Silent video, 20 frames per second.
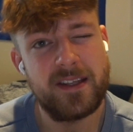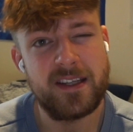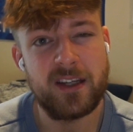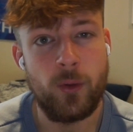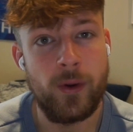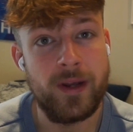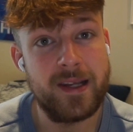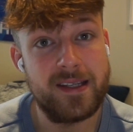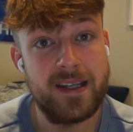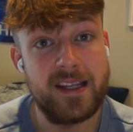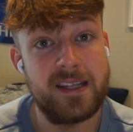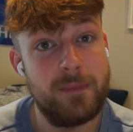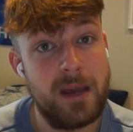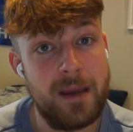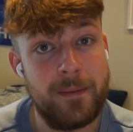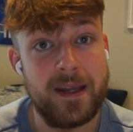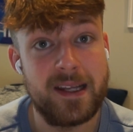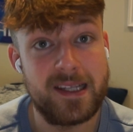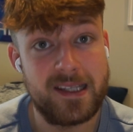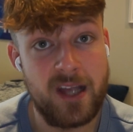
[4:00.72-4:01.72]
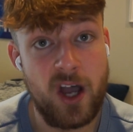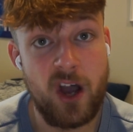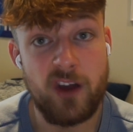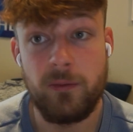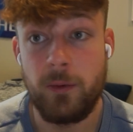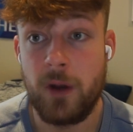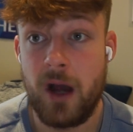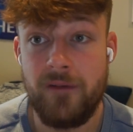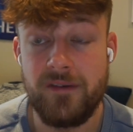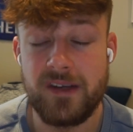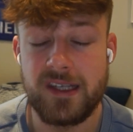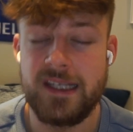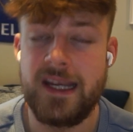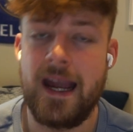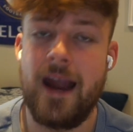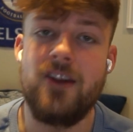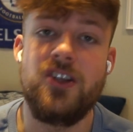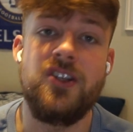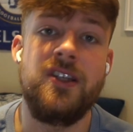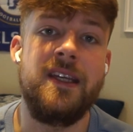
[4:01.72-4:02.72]
it's a coincidence, maybe it's not, but obviously
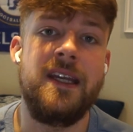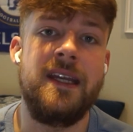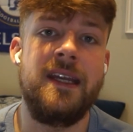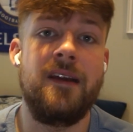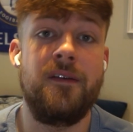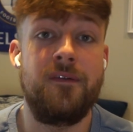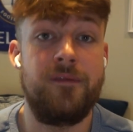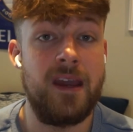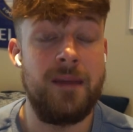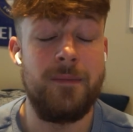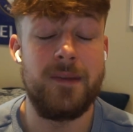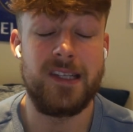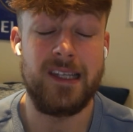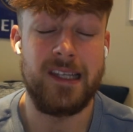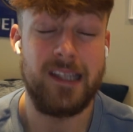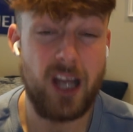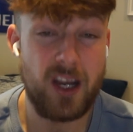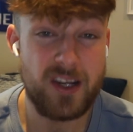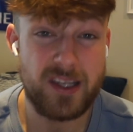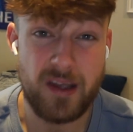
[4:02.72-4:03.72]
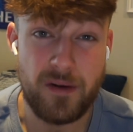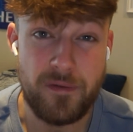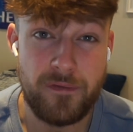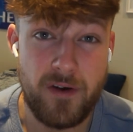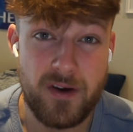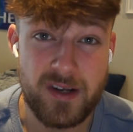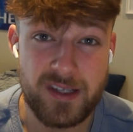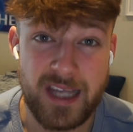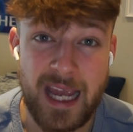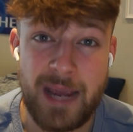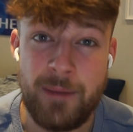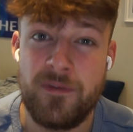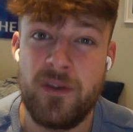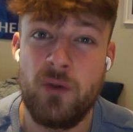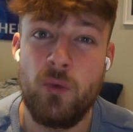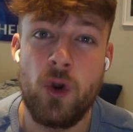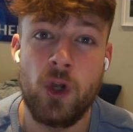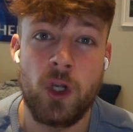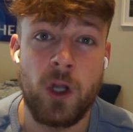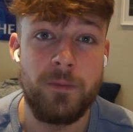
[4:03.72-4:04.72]
Argentina famously lost their first game of the
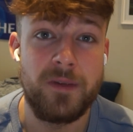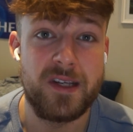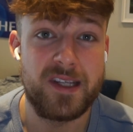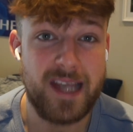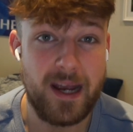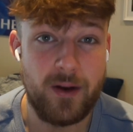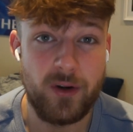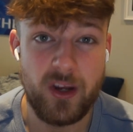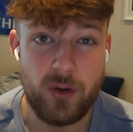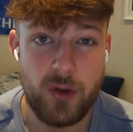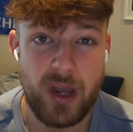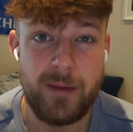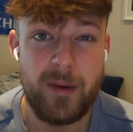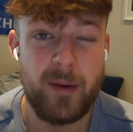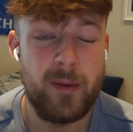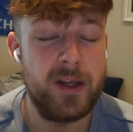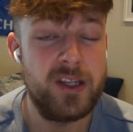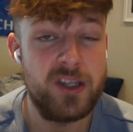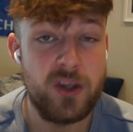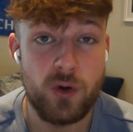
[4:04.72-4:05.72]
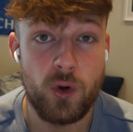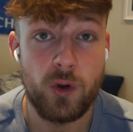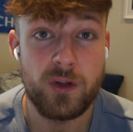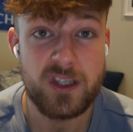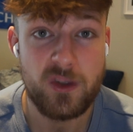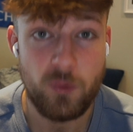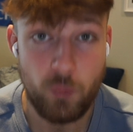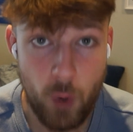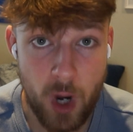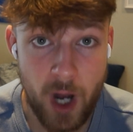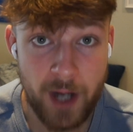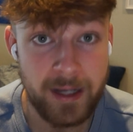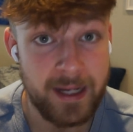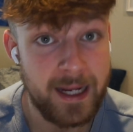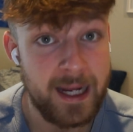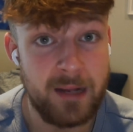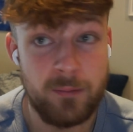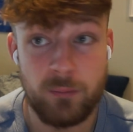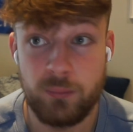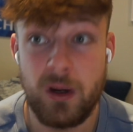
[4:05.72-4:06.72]
World Cup to Saudi Arabia by 2-1
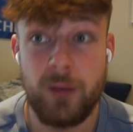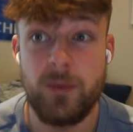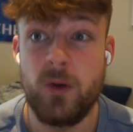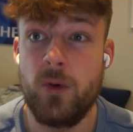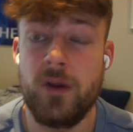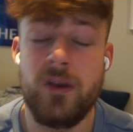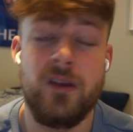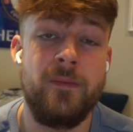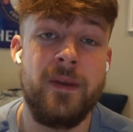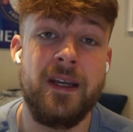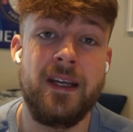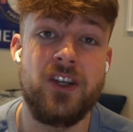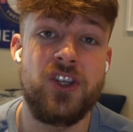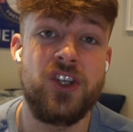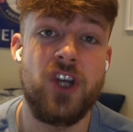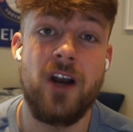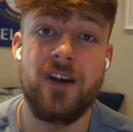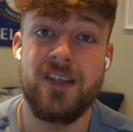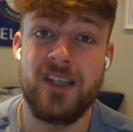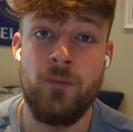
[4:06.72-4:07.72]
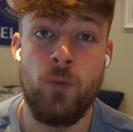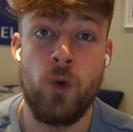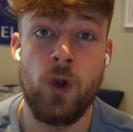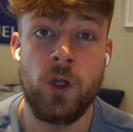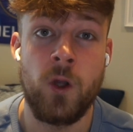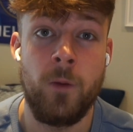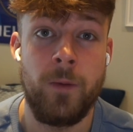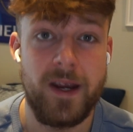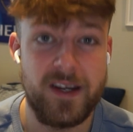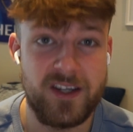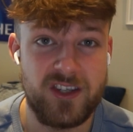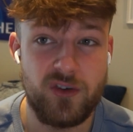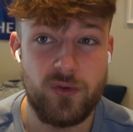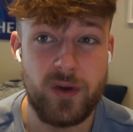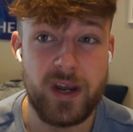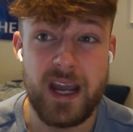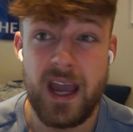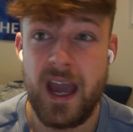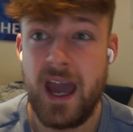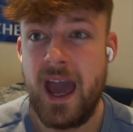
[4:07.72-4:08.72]
in probably one of the biggest shocks in World Cup
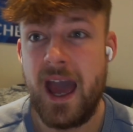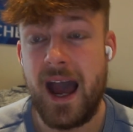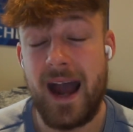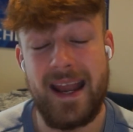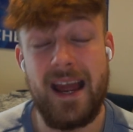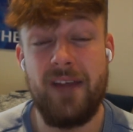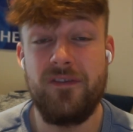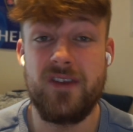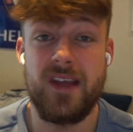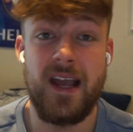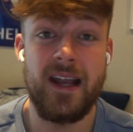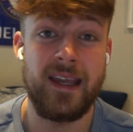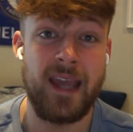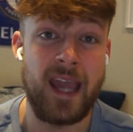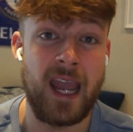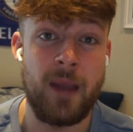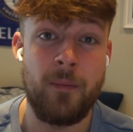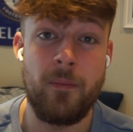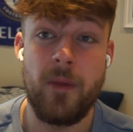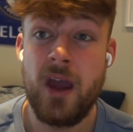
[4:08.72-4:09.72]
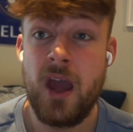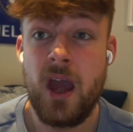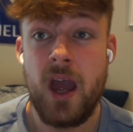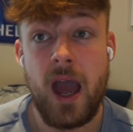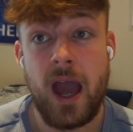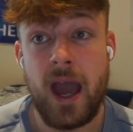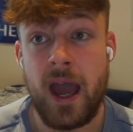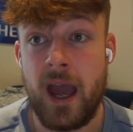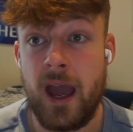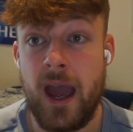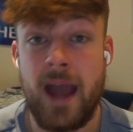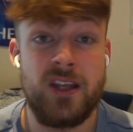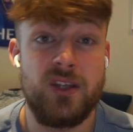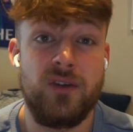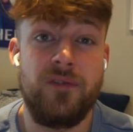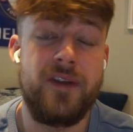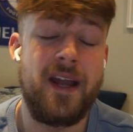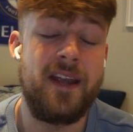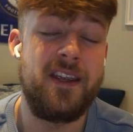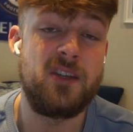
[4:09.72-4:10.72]
history. And after that game,
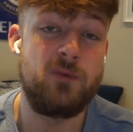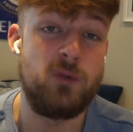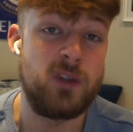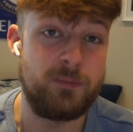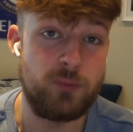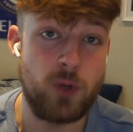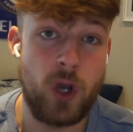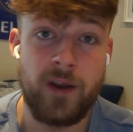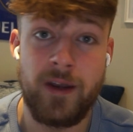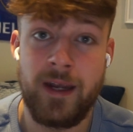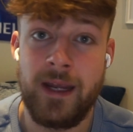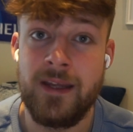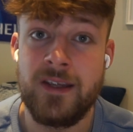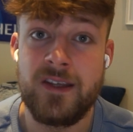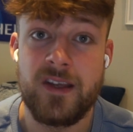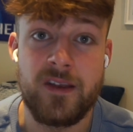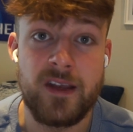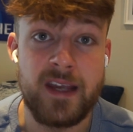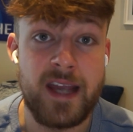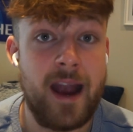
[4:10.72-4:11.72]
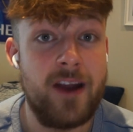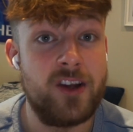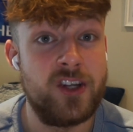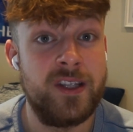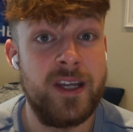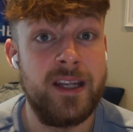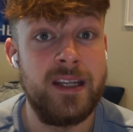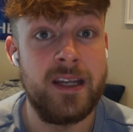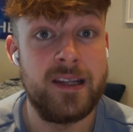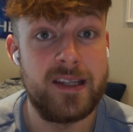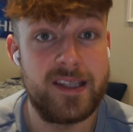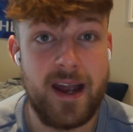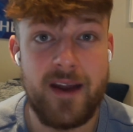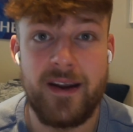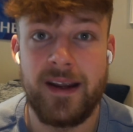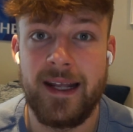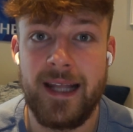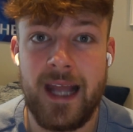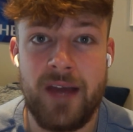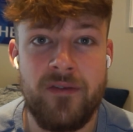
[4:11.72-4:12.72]
Enzo Fernandez was brought into the Argentinian
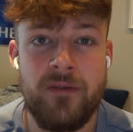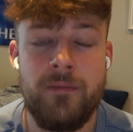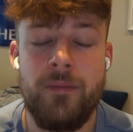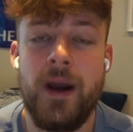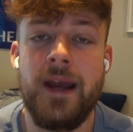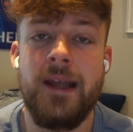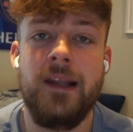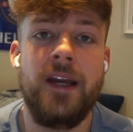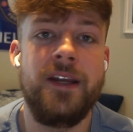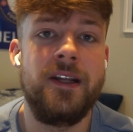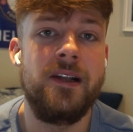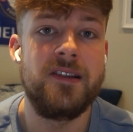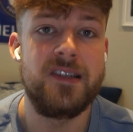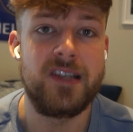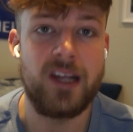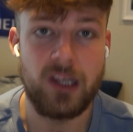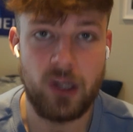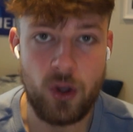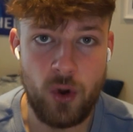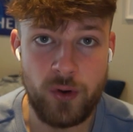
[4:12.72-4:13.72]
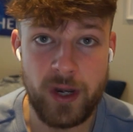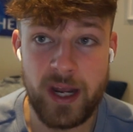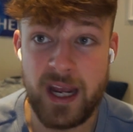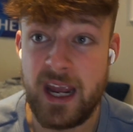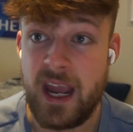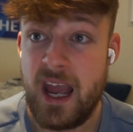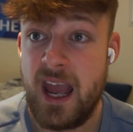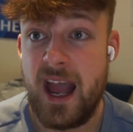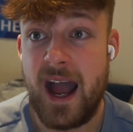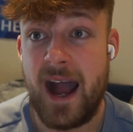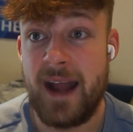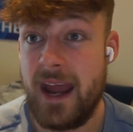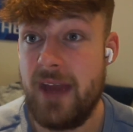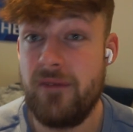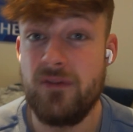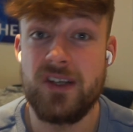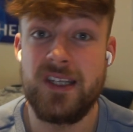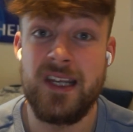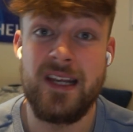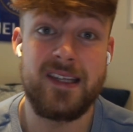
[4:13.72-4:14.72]
starting 11 by Lionel Scaloni. And
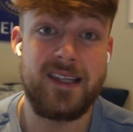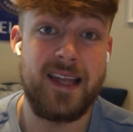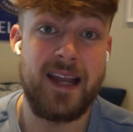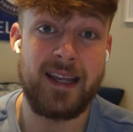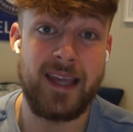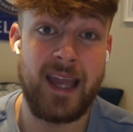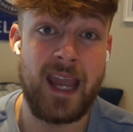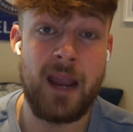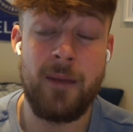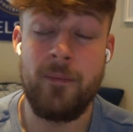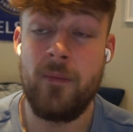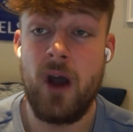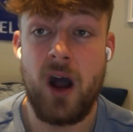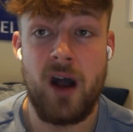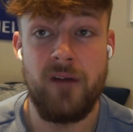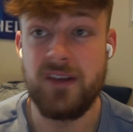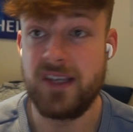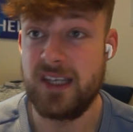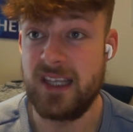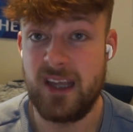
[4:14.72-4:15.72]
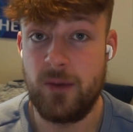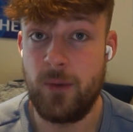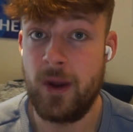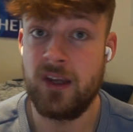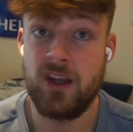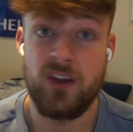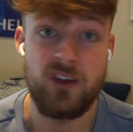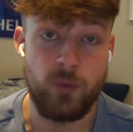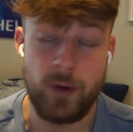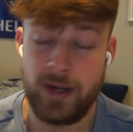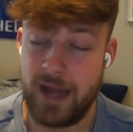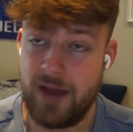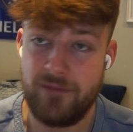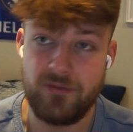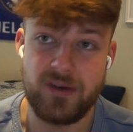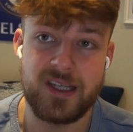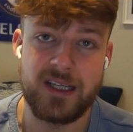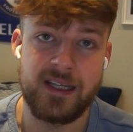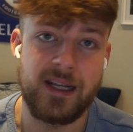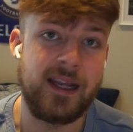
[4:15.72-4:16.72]
ever since that game, obviously they went on to win
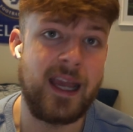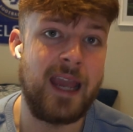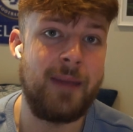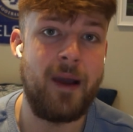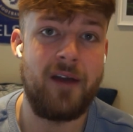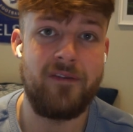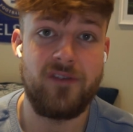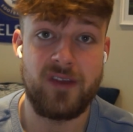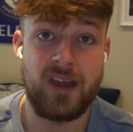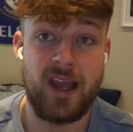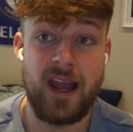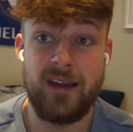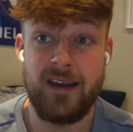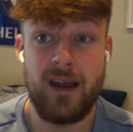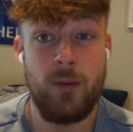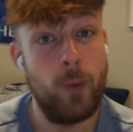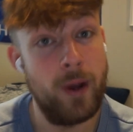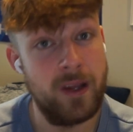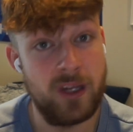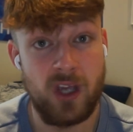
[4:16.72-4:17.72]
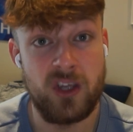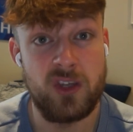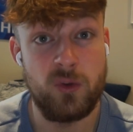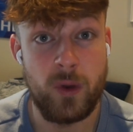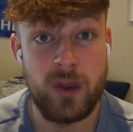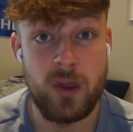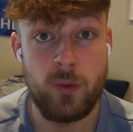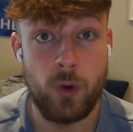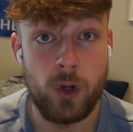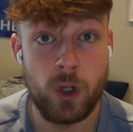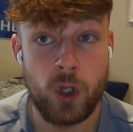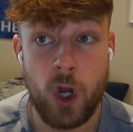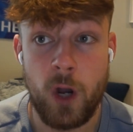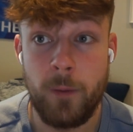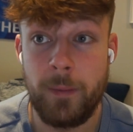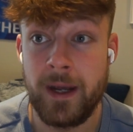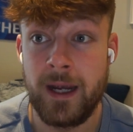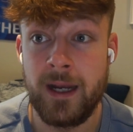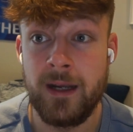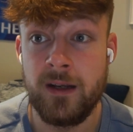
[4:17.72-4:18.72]
every single game after that and went on to win the World
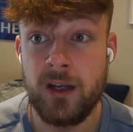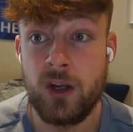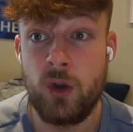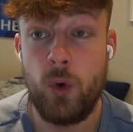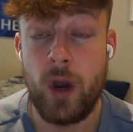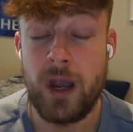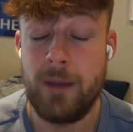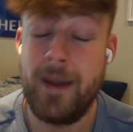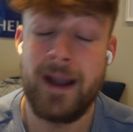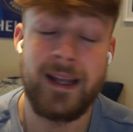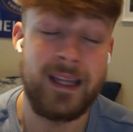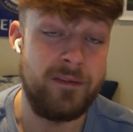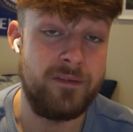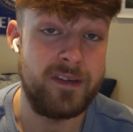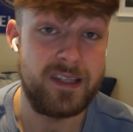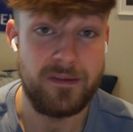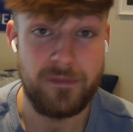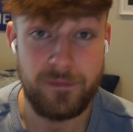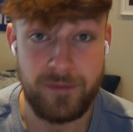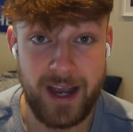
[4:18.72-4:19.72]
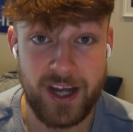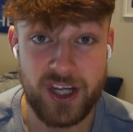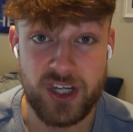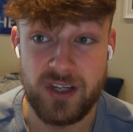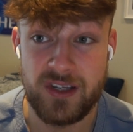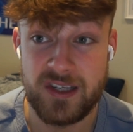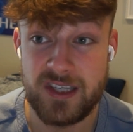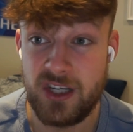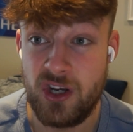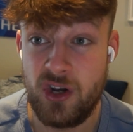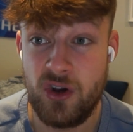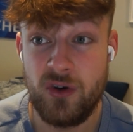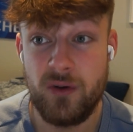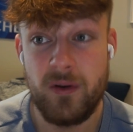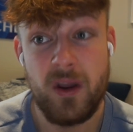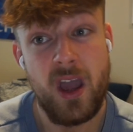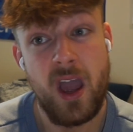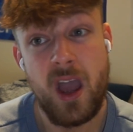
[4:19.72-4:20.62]
Cup in quite magnificent fashion. So